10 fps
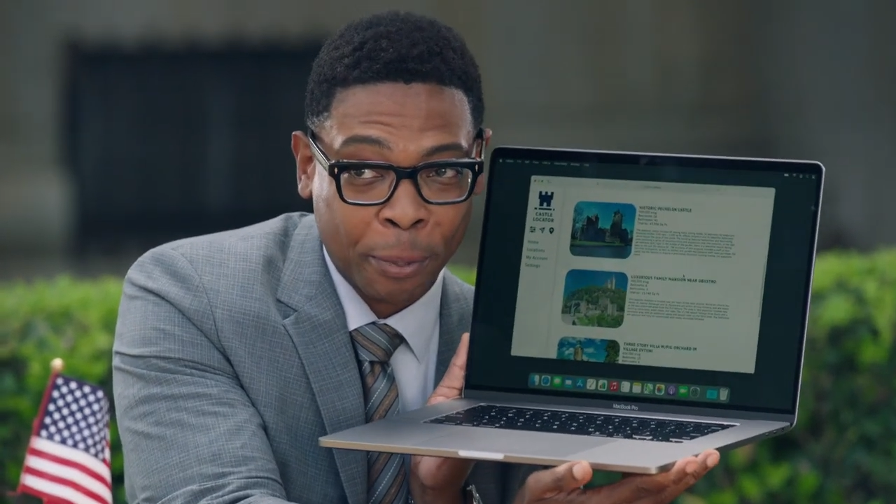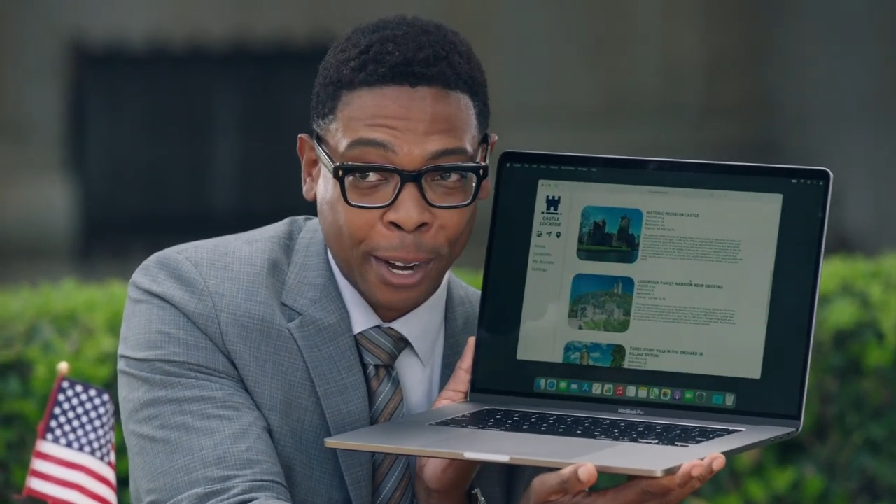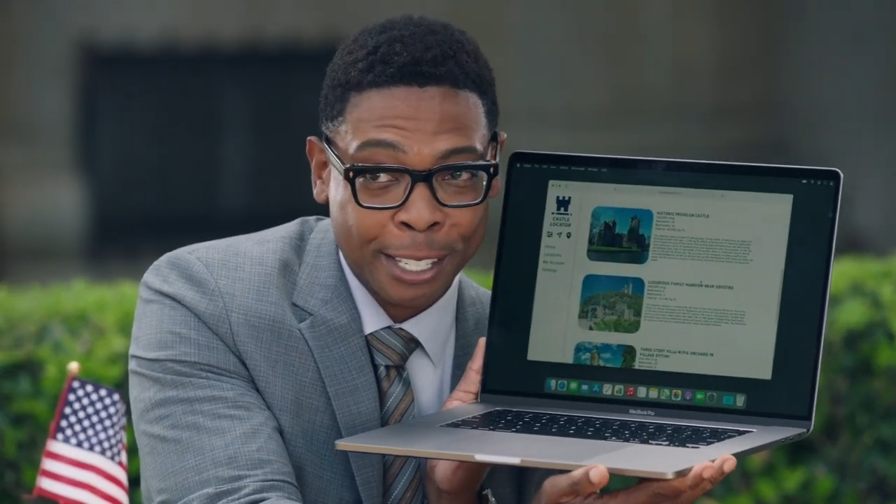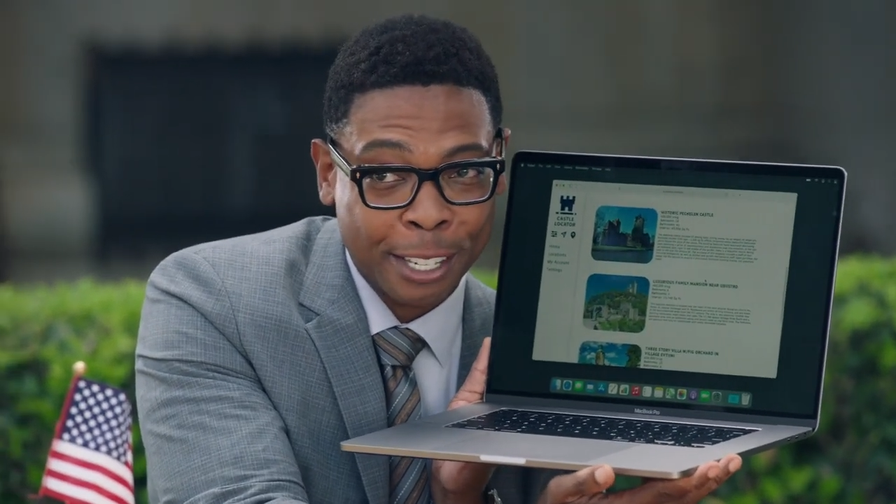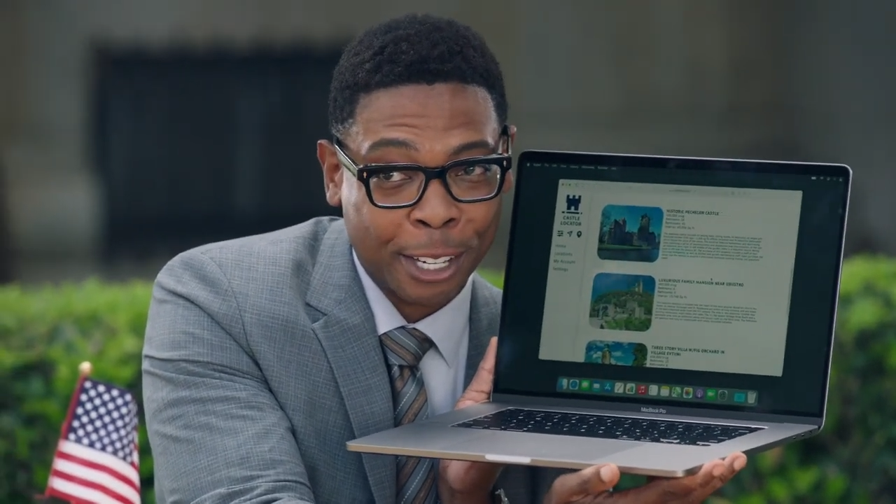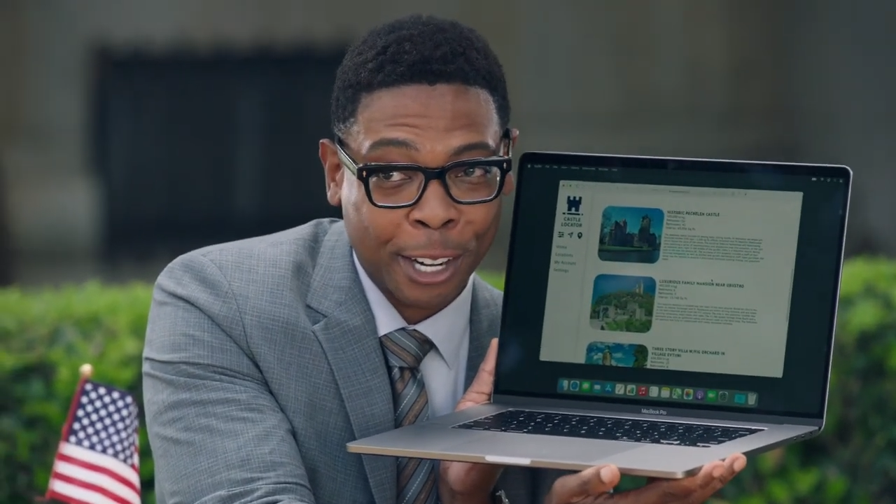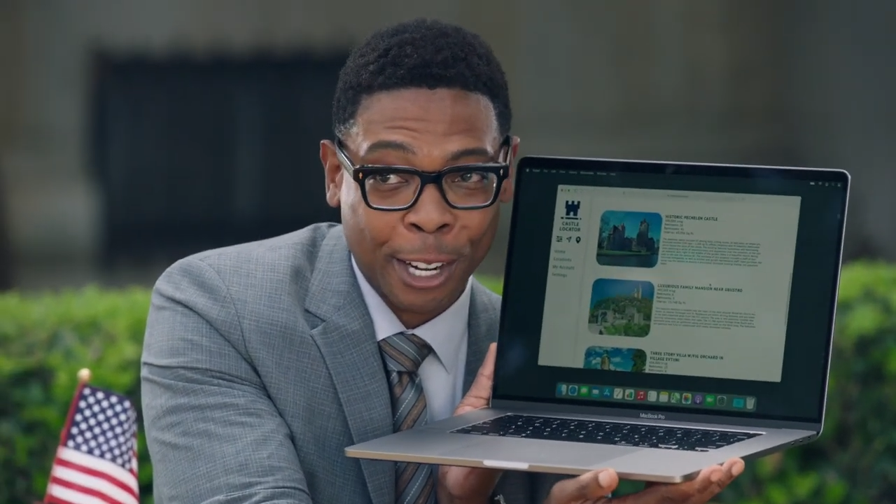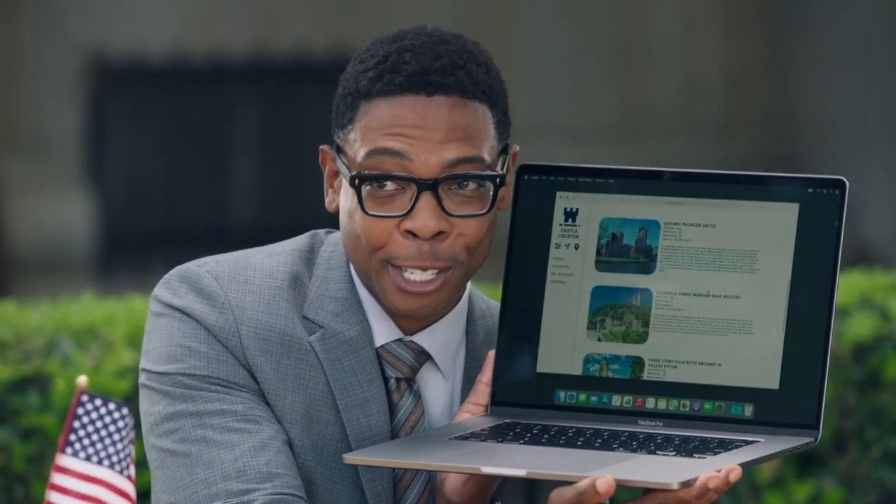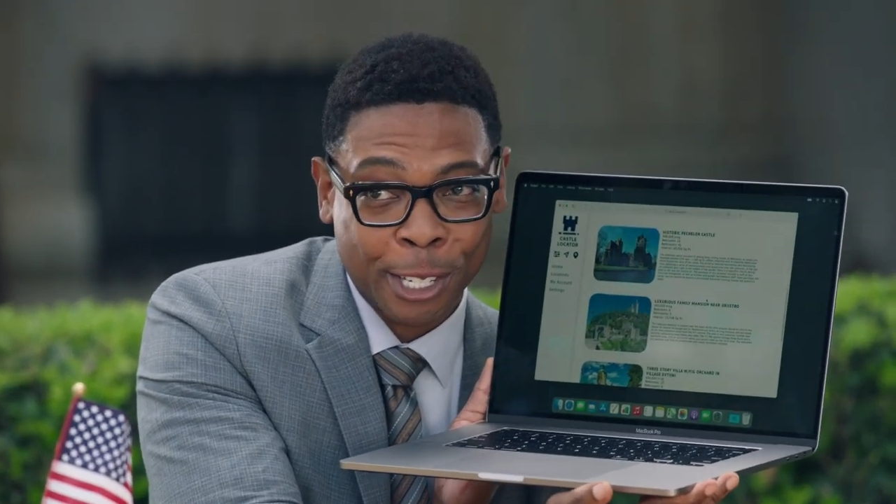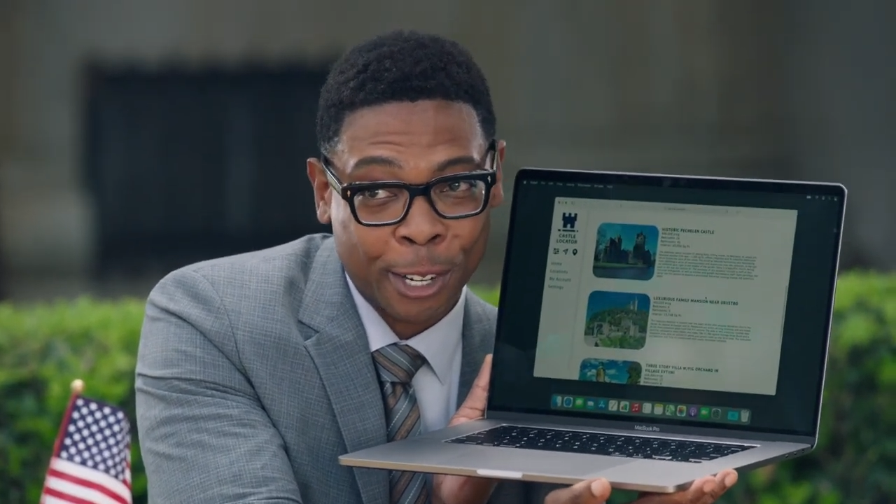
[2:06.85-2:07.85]
prices are
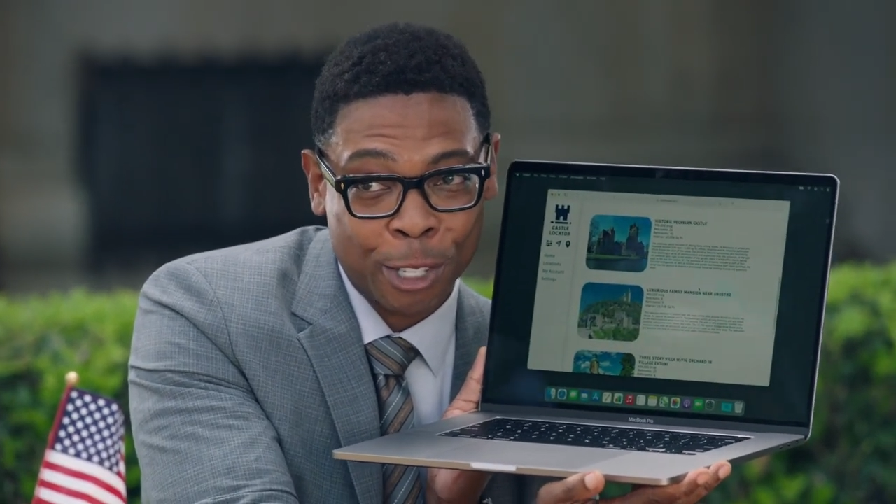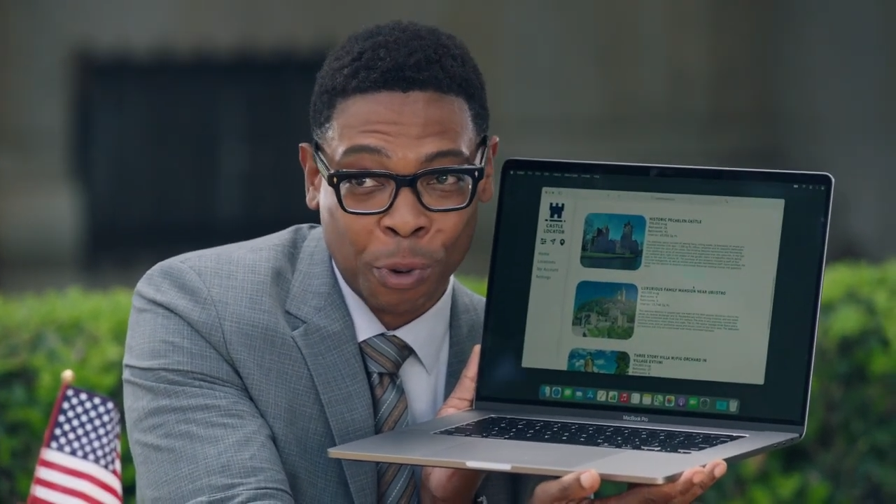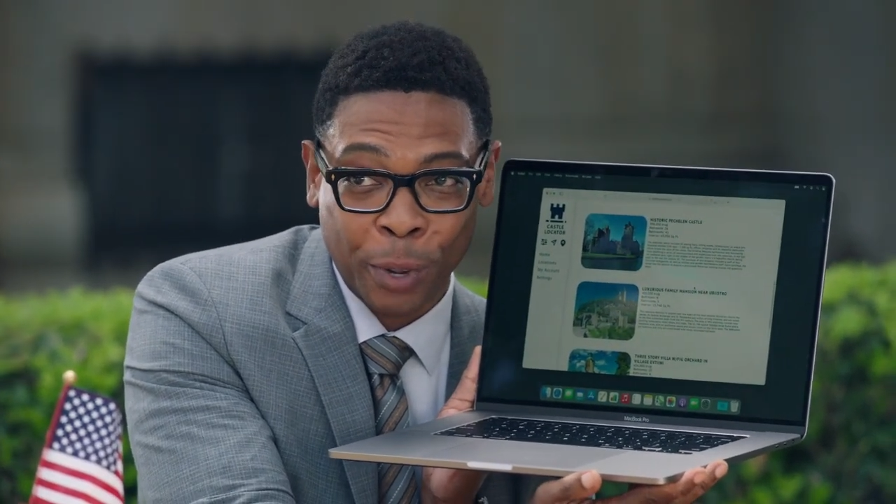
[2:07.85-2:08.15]
gonna surge when